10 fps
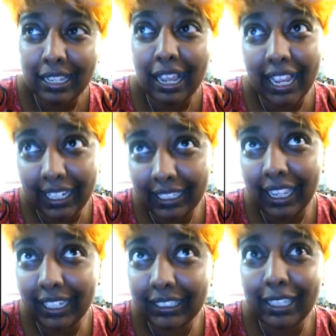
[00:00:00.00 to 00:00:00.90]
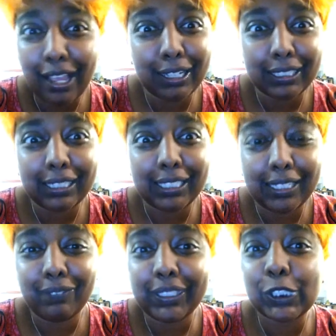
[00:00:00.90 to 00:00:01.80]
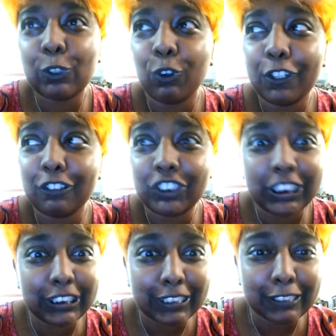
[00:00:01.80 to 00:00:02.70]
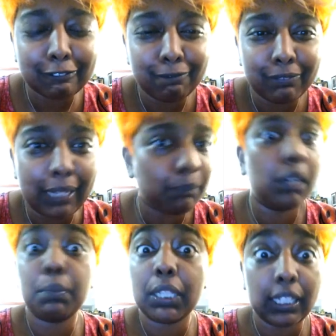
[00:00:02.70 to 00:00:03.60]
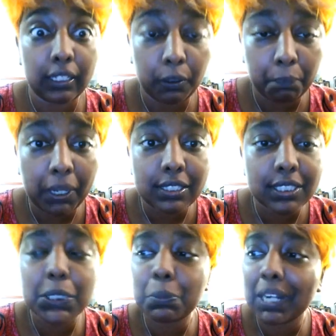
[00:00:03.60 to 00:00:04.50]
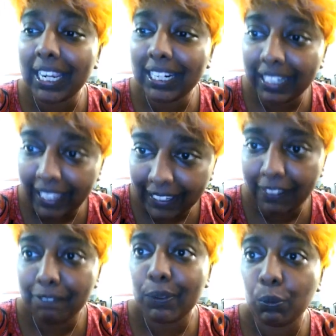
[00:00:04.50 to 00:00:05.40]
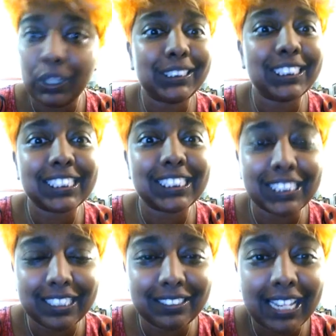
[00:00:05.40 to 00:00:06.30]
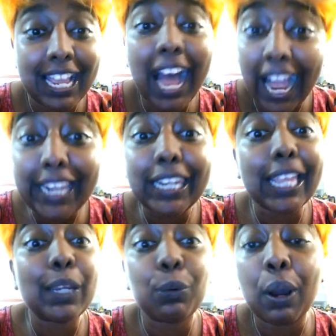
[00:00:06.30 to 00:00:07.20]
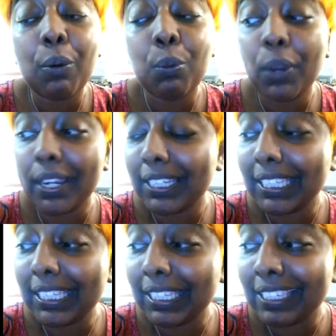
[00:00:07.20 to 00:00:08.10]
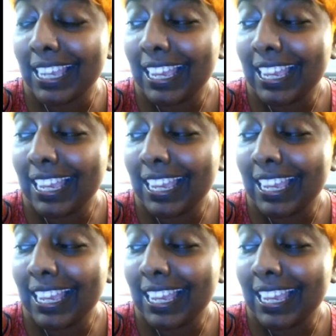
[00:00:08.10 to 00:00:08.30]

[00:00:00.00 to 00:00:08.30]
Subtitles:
I like the story of Jesus. I'm not making any comparisons, but I like what Jesus did. I like when he